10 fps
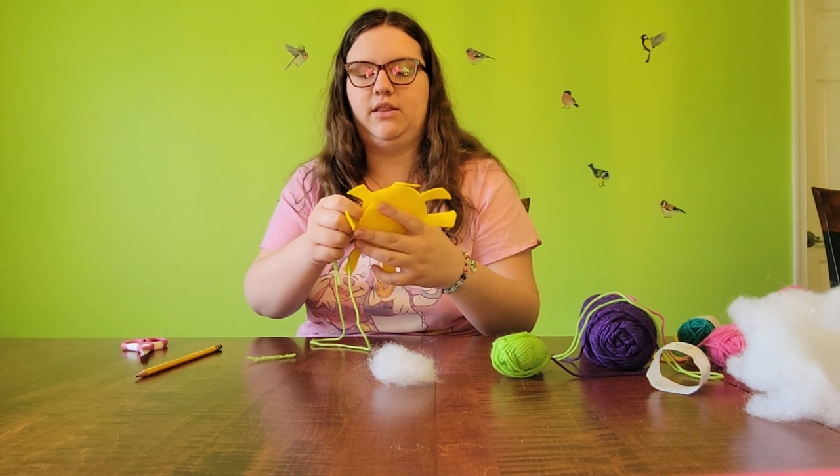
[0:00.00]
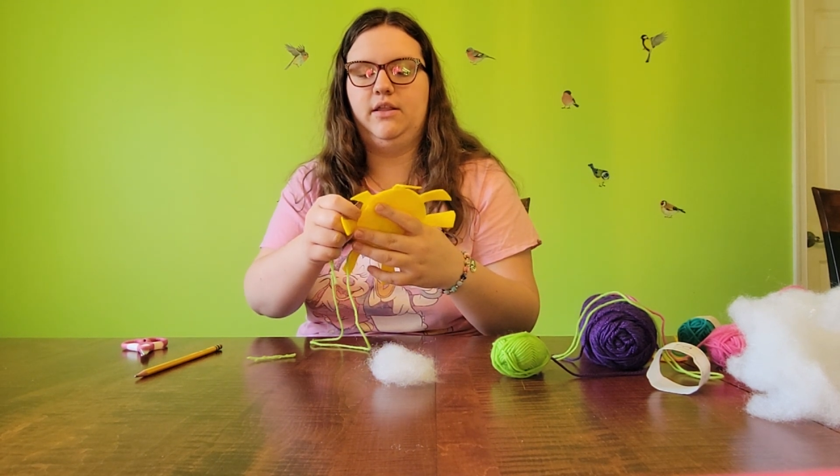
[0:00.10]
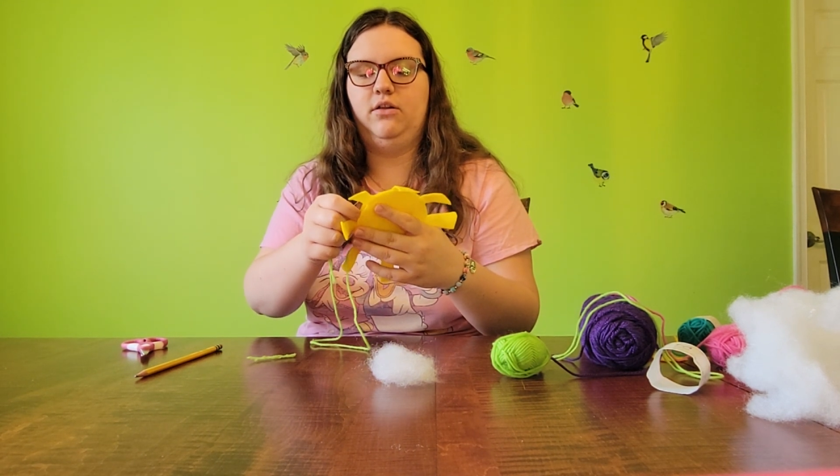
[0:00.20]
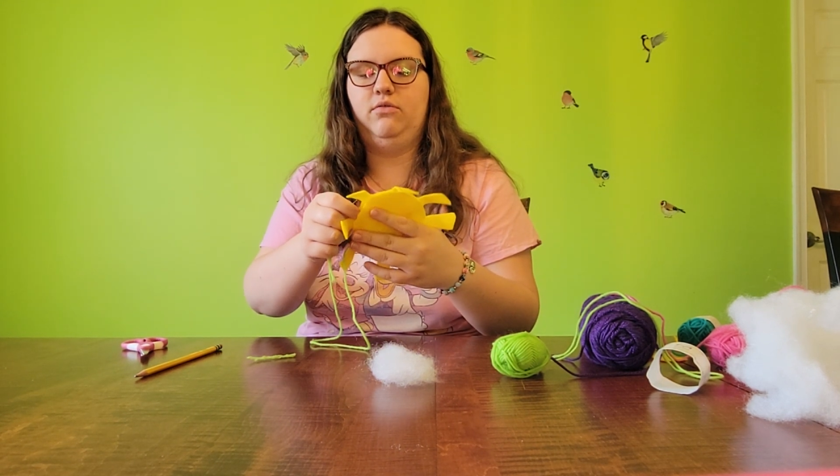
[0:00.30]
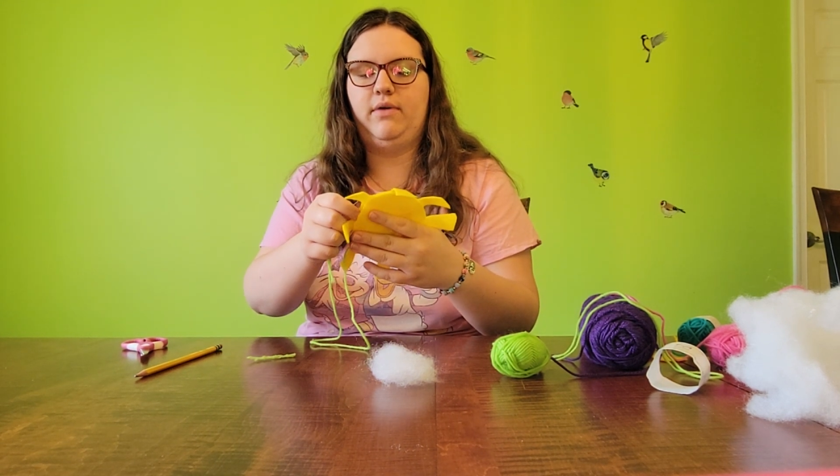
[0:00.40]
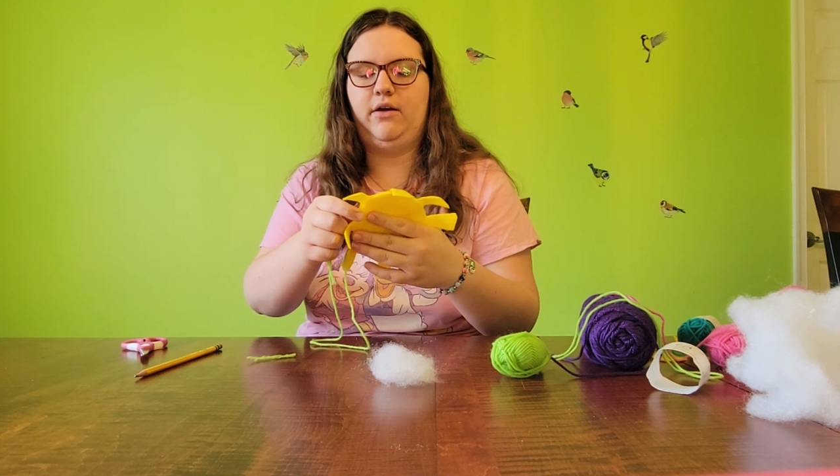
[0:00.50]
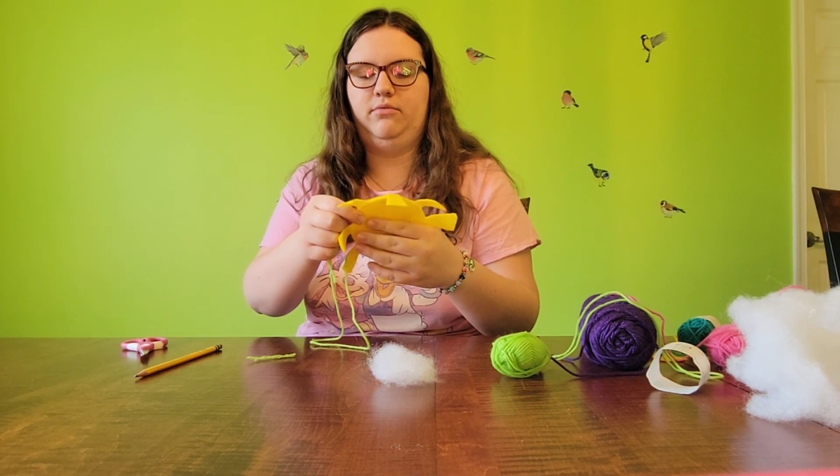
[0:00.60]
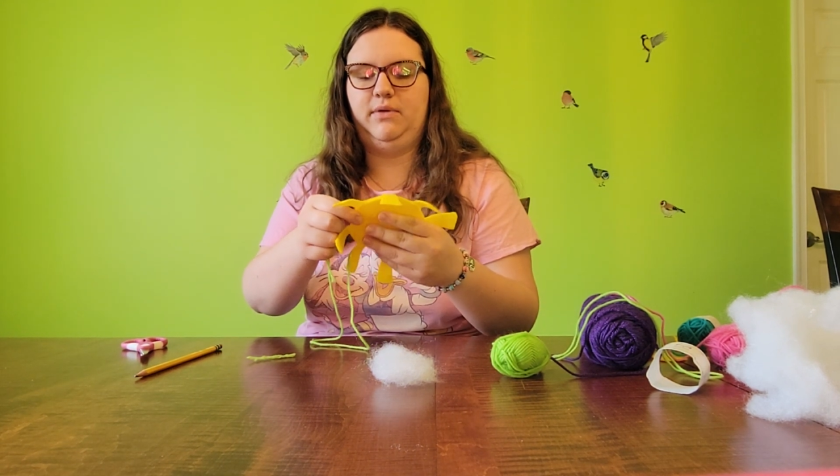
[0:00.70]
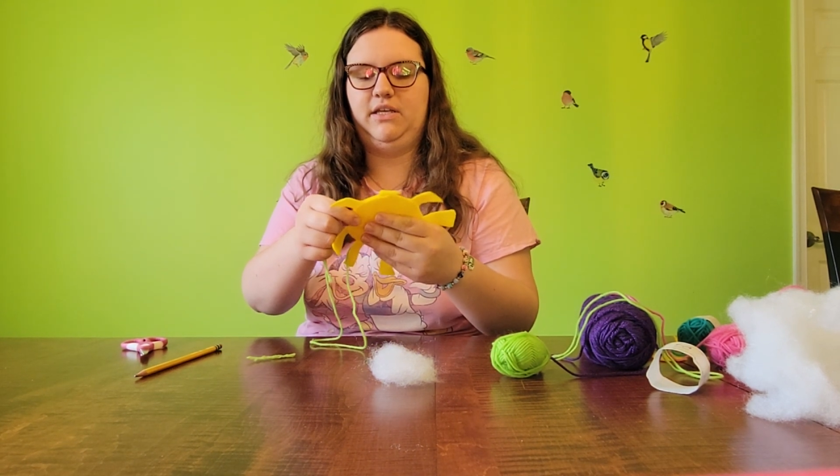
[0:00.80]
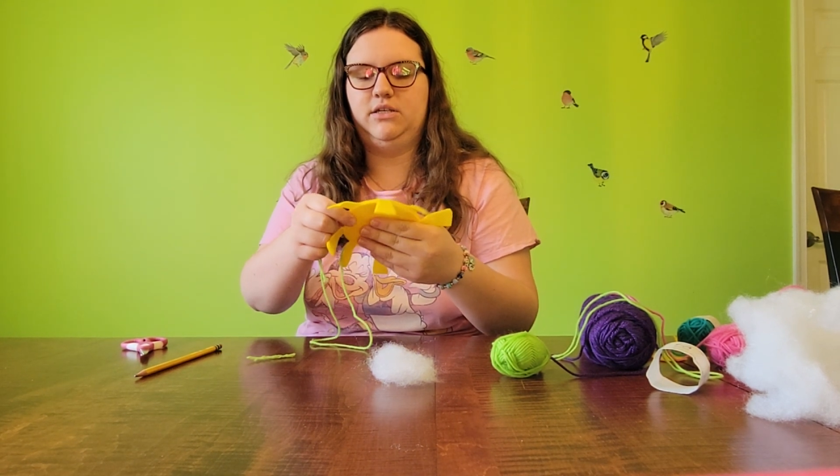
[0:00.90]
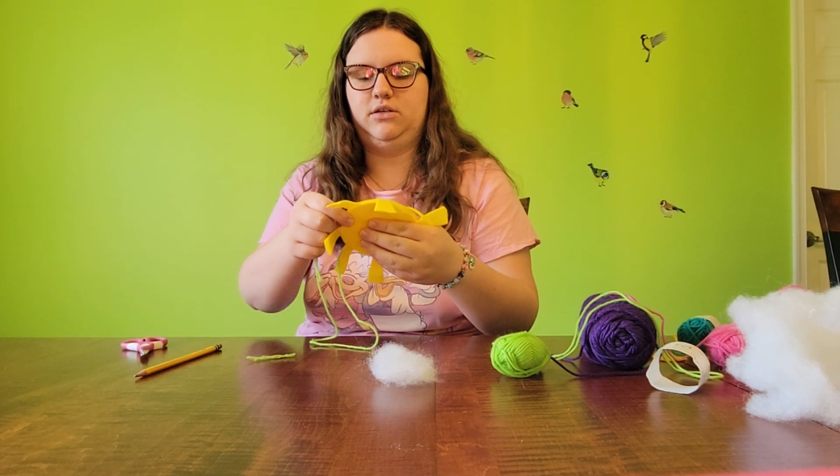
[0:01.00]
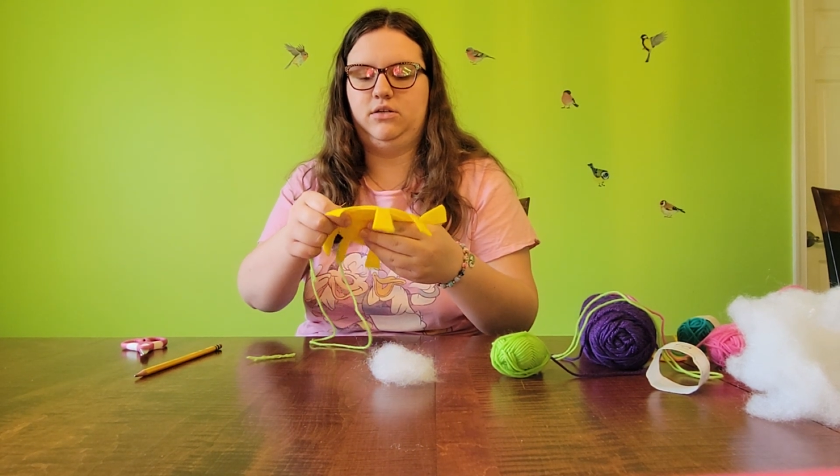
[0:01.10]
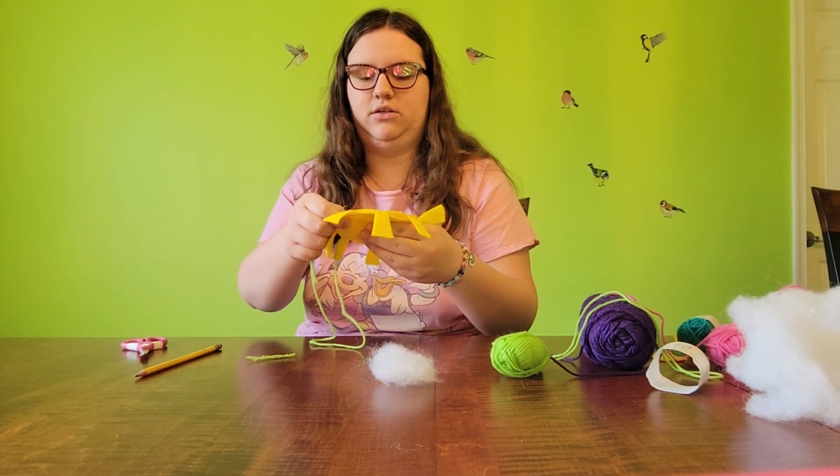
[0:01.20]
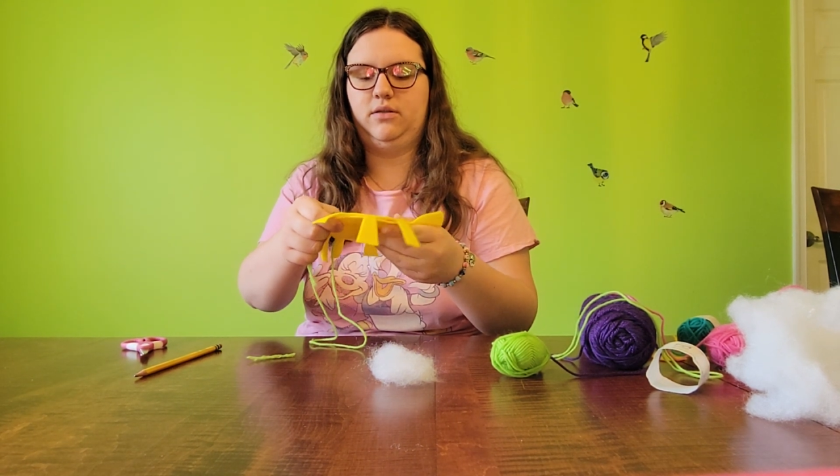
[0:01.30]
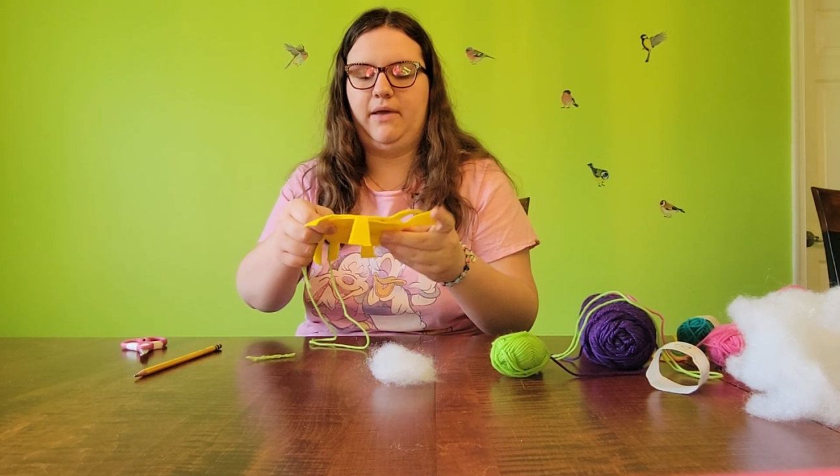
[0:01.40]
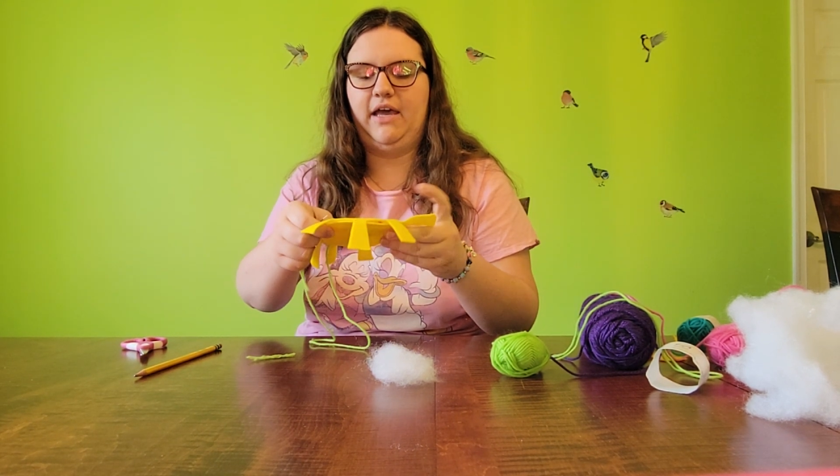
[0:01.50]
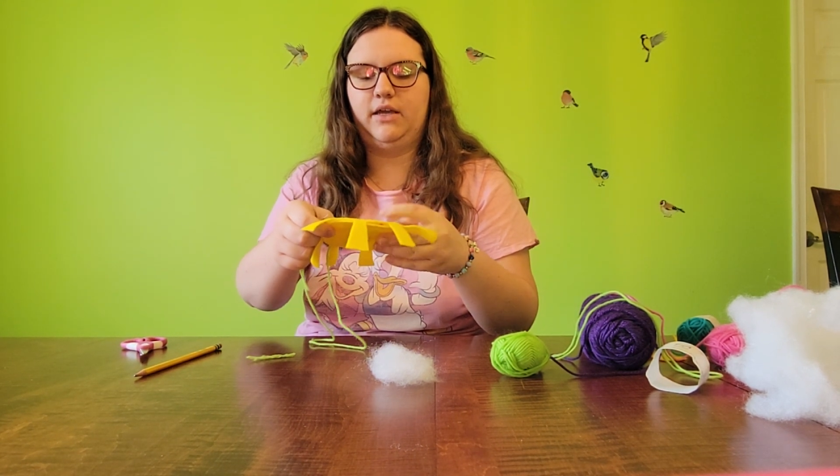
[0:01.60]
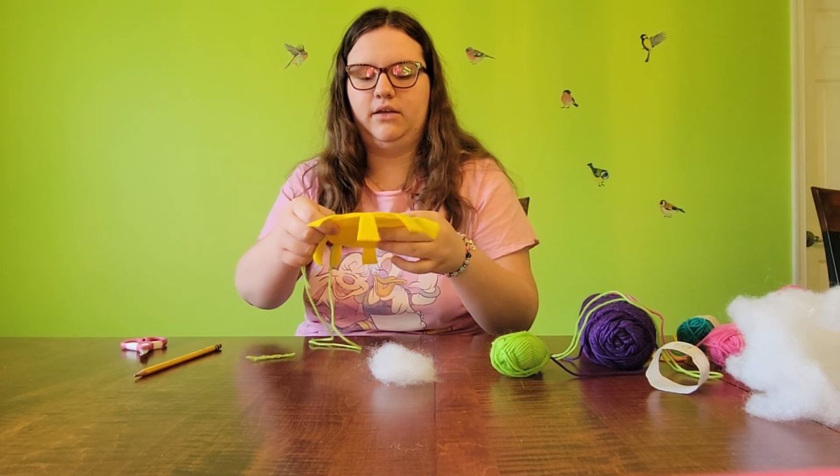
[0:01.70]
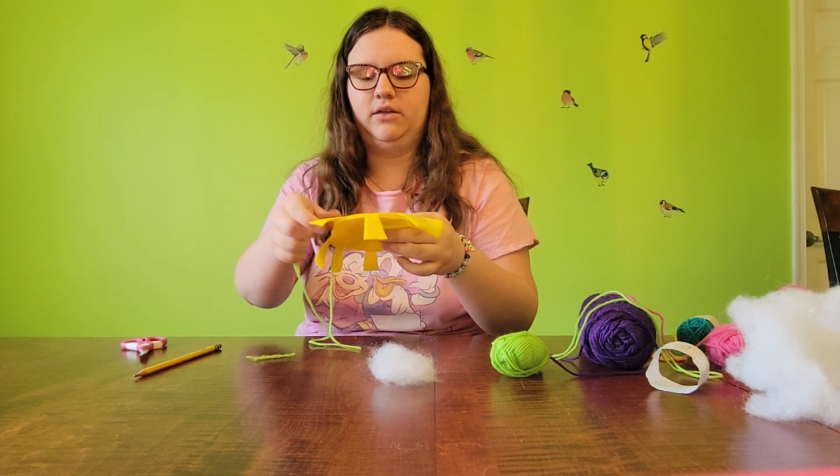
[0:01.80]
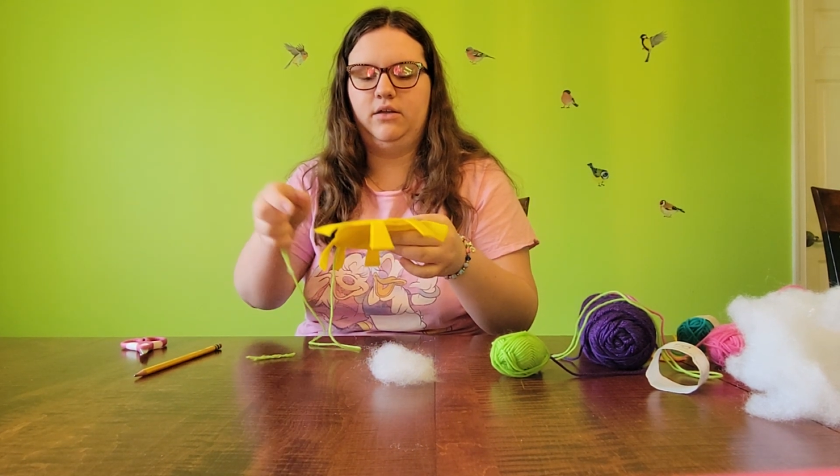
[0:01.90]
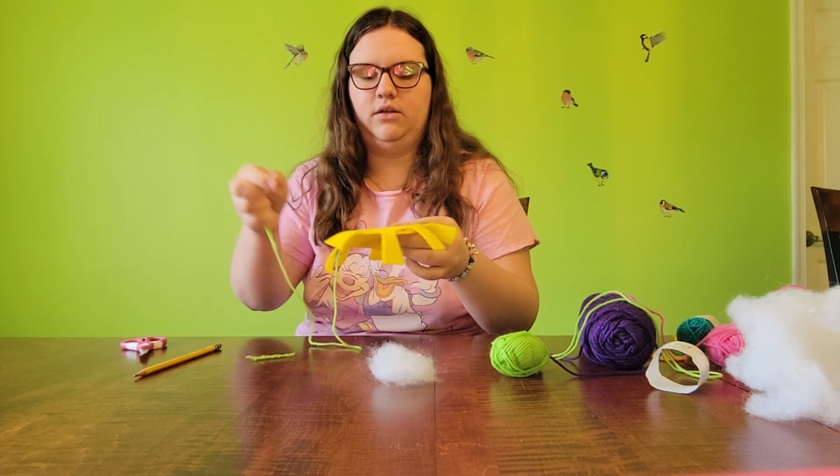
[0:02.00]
a little round piece onto the back.